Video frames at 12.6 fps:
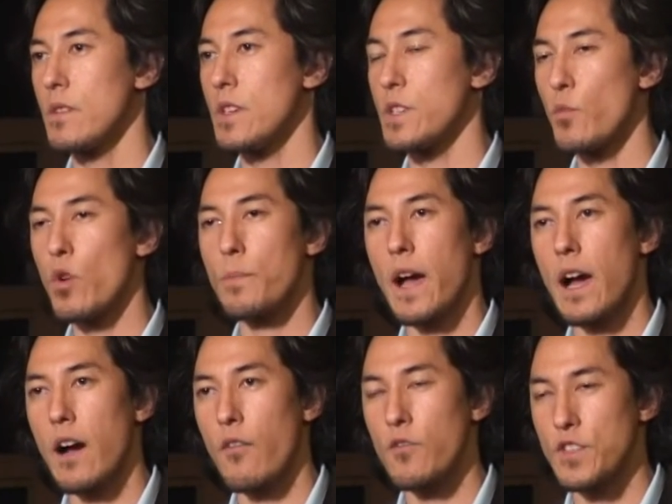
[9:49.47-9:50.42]
is more
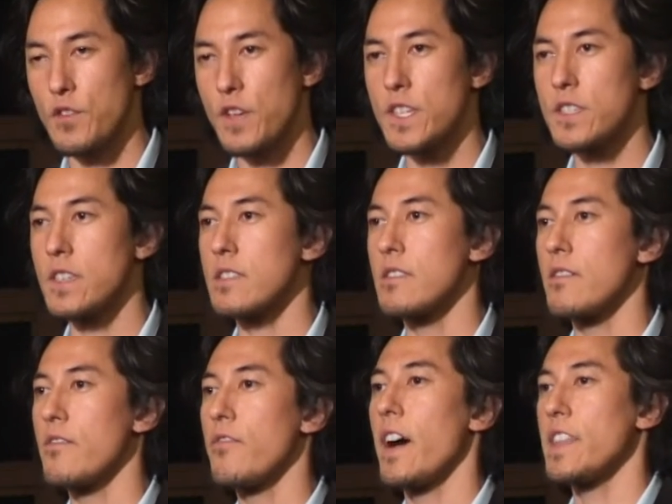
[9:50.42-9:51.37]
powerful than your instinct to
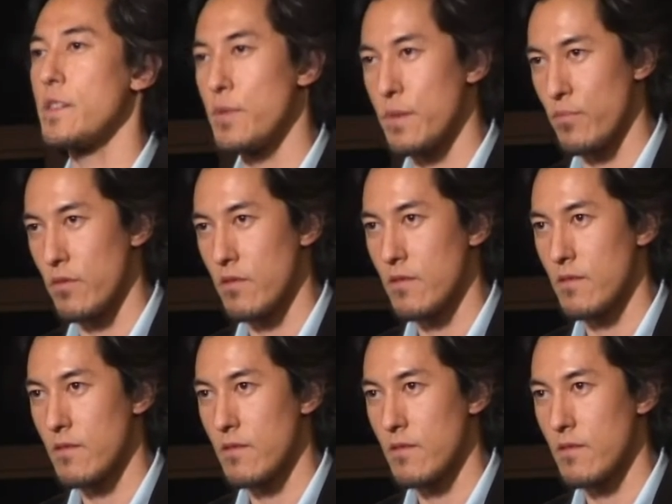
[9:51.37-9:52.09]
fight a pit bull.